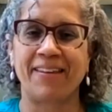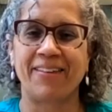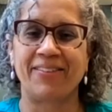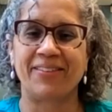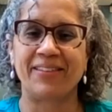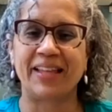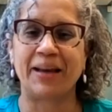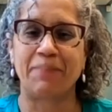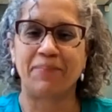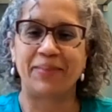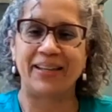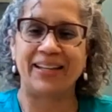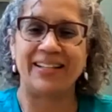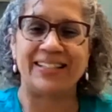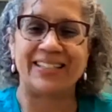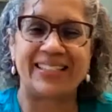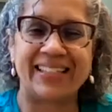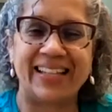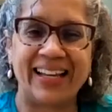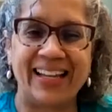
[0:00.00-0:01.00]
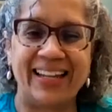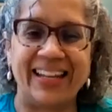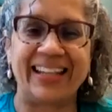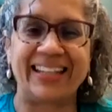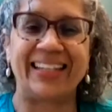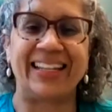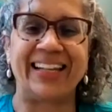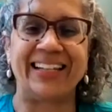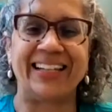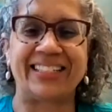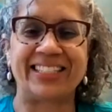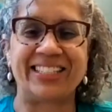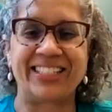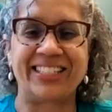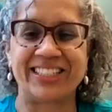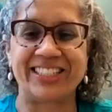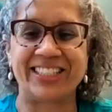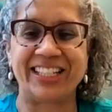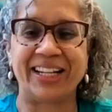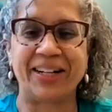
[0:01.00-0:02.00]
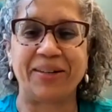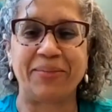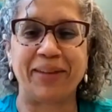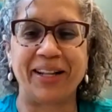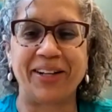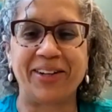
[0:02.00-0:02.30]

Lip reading: With that being said, I'd like to just share my